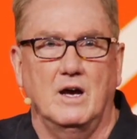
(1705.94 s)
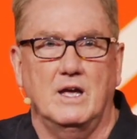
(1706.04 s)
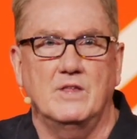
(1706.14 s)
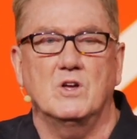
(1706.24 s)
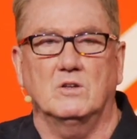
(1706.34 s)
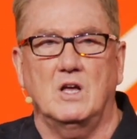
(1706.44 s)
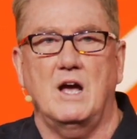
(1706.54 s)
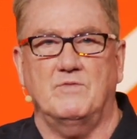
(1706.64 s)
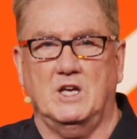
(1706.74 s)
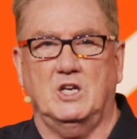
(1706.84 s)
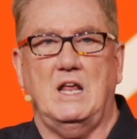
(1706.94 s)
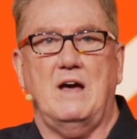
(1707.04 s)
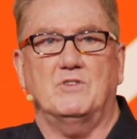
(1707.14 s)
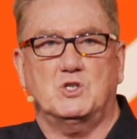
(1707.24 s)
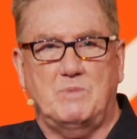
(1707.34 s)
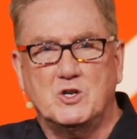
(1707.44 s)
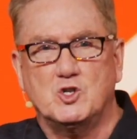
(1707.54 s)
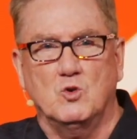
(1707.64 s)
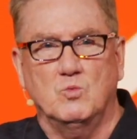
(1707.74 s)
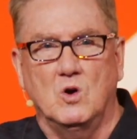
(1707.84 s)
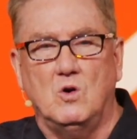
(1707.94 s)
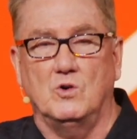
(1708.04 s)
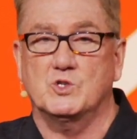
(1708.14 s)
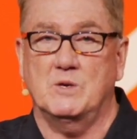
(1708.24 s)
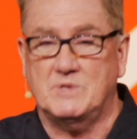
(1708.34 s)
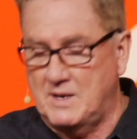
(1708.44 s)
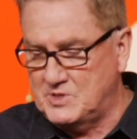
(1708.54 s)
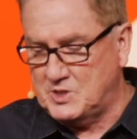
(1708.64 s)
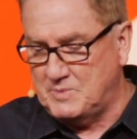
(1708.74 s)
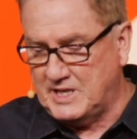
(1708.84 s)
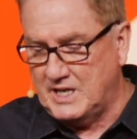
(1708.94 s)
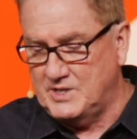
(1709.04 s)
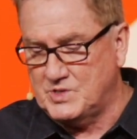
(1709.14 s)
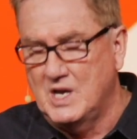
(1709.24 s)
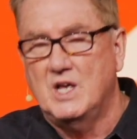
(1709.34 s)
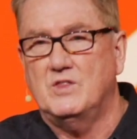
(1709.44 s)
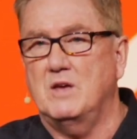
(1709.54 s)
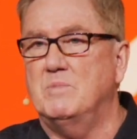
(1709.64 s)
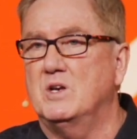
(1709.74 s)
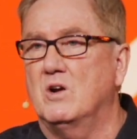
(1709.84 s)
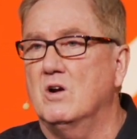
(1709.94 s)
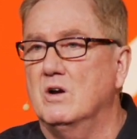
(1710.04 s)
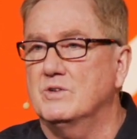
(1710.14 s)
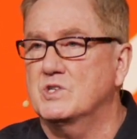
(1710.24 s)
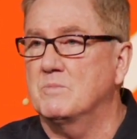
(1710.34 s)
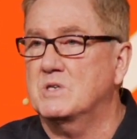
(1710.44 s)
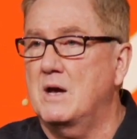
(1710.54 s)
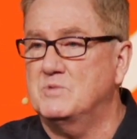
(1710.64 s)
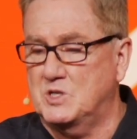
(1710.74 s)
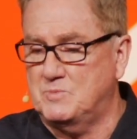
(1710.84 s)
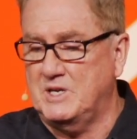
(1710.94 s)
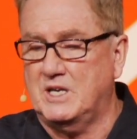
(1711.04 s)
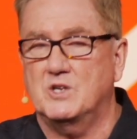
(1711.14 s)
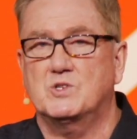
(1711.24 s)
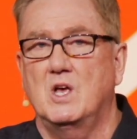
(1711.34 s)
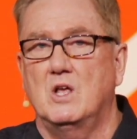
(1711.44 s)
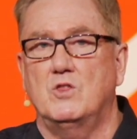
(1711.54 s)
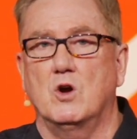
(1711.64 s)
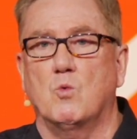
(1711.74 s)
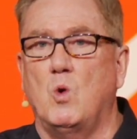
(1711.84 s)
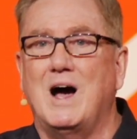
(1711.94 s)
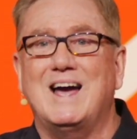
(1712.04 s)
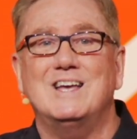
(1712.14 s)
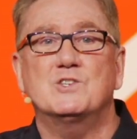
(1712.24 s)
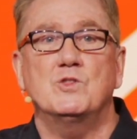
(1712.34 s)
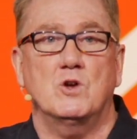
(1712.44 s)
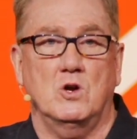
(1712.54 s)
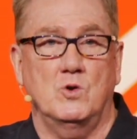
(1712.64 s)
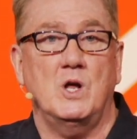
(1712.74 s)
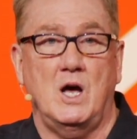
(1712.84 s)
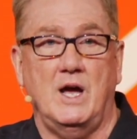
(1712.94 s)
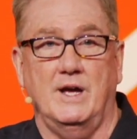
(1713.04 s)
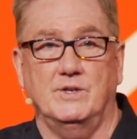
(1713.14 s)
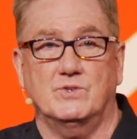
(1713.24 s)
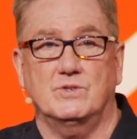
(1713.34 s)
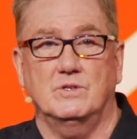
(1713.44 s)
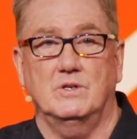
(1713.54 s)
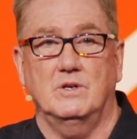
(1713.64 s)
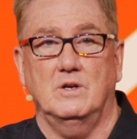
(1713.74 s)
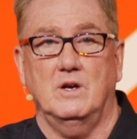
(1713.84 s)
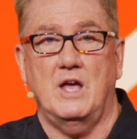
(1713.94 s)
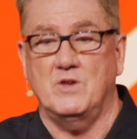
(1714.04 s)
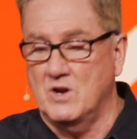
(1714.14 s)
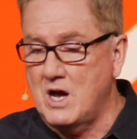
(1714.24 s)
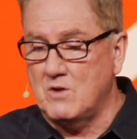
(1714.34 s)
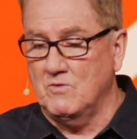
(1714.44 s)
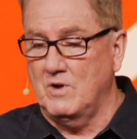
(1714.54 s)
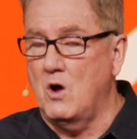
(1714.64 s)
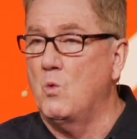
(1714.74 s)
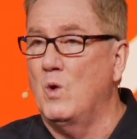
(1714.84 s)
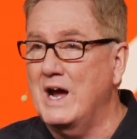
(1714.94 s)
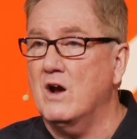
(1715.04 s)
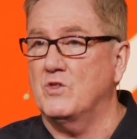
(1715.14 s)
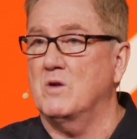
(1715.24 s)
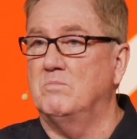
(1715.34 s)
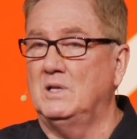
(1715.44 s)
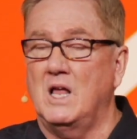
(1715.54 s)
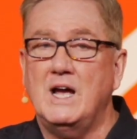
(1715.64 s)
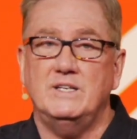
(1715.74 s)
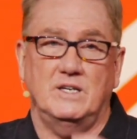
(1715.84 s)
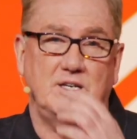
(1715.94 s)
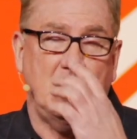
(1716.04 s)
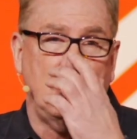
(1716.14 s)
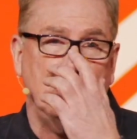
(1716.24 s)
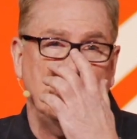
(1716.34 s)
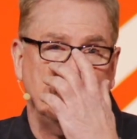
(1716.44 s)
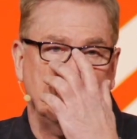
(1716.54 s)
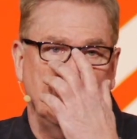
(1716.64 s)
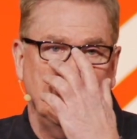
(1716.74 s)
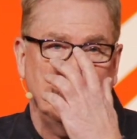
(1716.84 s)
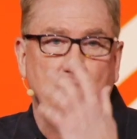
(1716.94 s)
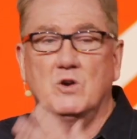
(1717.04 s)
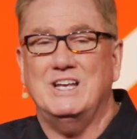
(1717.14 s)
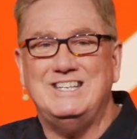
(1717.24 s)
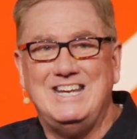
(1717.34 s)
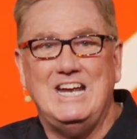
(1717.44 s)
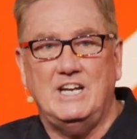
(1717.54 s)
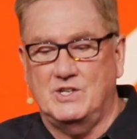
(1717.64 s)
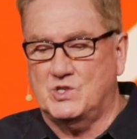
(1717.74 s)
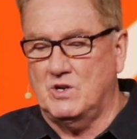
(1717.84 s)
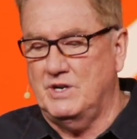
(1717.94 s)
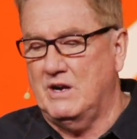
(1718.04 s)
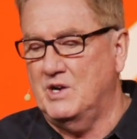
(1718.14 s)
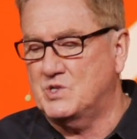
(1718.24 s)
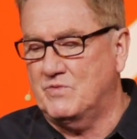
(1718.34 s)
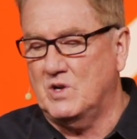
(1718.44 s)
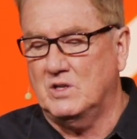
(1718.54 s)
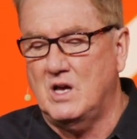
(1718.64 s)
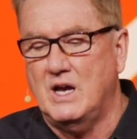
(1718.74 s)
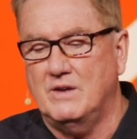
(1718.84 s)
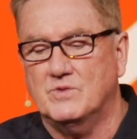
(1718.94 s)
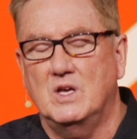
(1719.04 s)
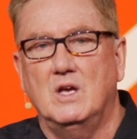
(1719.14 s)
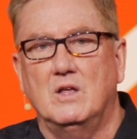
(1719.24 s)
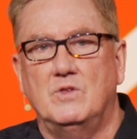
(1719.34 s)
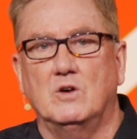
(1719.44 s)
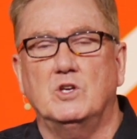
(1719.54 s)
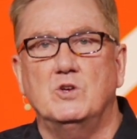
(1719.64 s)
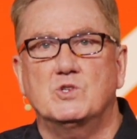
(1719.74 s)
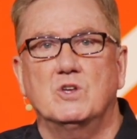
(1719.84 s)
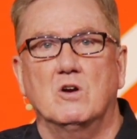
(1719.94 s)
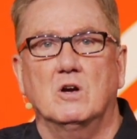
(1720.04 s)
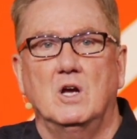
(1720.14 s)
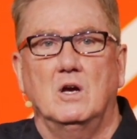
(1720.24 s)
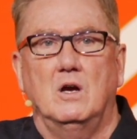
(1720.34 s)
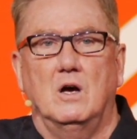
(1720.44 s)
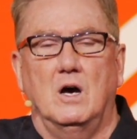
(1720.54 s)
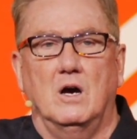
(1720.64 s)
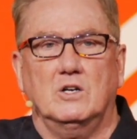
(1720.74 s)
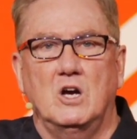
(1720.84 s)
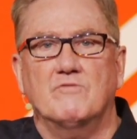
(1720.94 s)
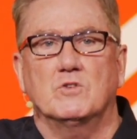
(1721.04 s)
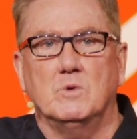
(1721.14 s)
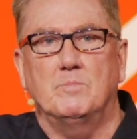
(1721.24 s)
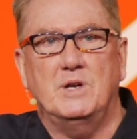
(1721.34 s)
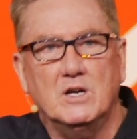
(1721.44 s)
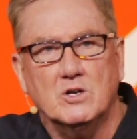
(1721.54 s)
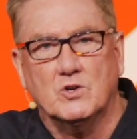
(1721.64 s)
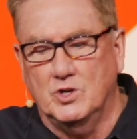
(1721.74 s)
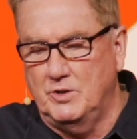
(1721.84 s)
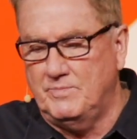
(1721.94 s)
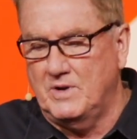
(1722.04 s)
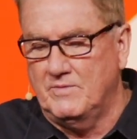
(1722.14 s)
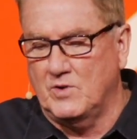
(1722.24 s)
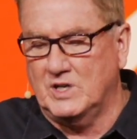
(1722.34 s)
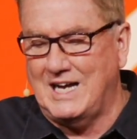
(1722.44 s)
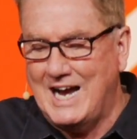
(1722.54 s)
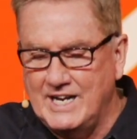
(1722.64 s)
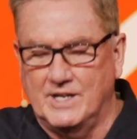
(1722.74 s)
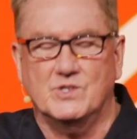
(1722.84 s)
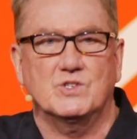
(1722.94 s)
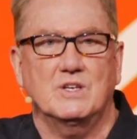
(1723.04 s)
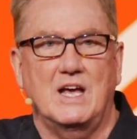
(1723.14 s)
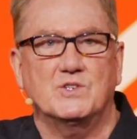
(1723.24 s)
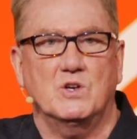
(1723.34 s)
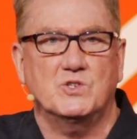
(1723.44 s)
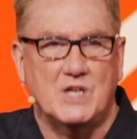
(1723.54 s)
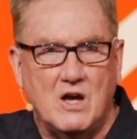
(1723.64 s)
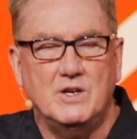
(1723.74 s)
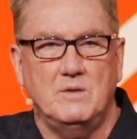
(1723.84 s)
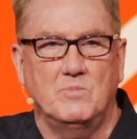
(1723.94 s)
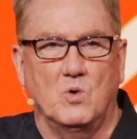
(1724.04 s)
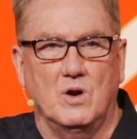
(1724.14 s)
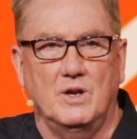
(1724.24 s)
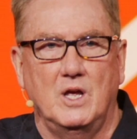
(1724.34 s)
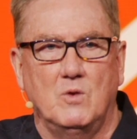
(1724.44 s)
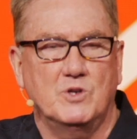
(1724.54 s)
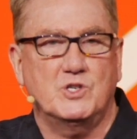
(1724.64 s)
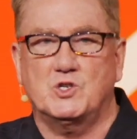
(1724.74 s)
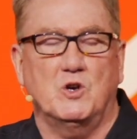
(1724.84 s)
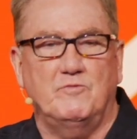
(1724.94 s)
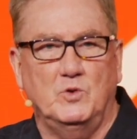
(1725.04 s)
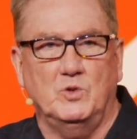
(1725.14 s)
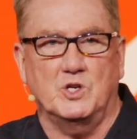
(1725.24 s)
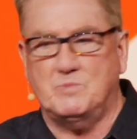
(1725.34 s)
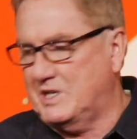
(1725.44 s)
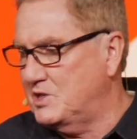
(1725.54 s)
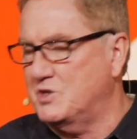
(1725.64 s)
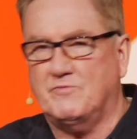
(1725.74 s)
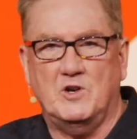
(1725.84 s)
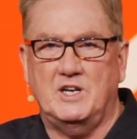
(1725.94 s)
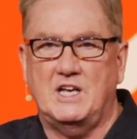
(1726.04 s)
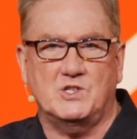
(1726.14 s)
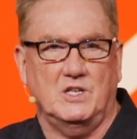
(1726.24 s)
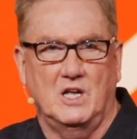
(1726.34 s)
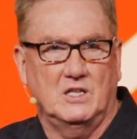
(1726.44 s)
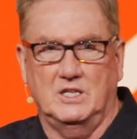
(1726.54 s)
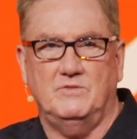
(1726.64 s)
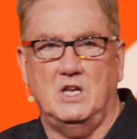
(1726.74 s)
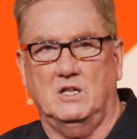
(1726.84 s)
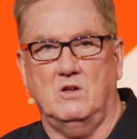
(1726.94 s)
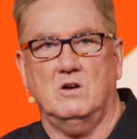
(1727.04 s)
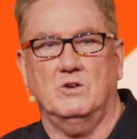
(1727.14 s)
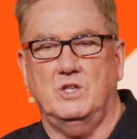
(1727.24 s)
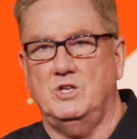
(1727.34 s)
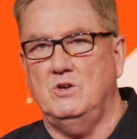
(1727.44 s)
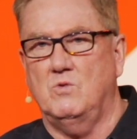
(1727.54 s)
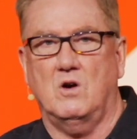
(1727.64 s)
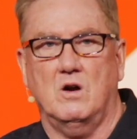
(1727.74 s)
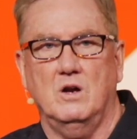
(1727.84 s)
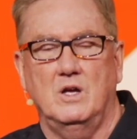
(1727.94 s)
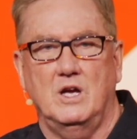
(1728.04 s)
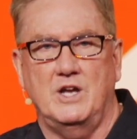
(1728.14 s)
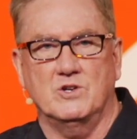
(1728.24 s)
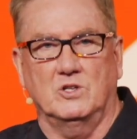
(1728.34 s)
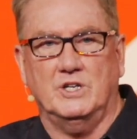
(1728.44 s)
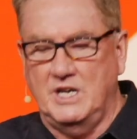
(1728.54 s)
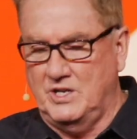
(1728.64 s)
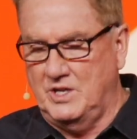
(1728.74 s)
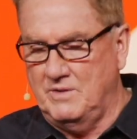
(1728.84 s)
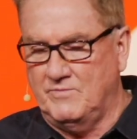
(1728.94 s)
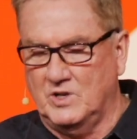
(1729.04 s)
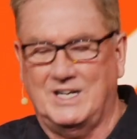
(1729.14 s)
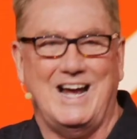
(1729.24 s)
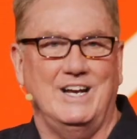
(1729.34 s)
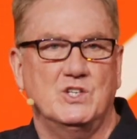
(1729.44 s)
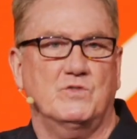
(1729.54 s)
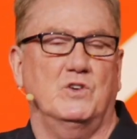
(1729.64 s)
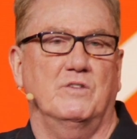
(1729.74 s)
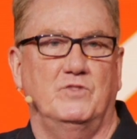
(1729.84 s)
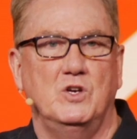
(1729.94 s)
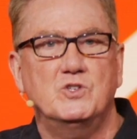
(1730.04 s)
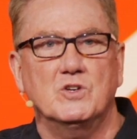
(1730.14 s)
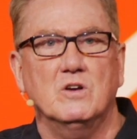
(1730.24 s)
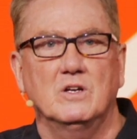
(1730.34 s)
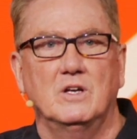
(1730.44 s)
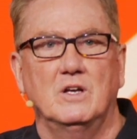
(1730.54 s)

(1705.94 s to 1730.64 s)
in their life that could have a special role. Sometimes it's because they've been hurt. Sometimes it's because they're wise in their own eyes. And they're not aware, they're blinded to how much they're in need in certain areas of their life. They'll use their comfortable peer group for guidance as their sounding board, which is so foolish because your friend hasn't lived any longer than you are and you're looking to them for guidance for your future.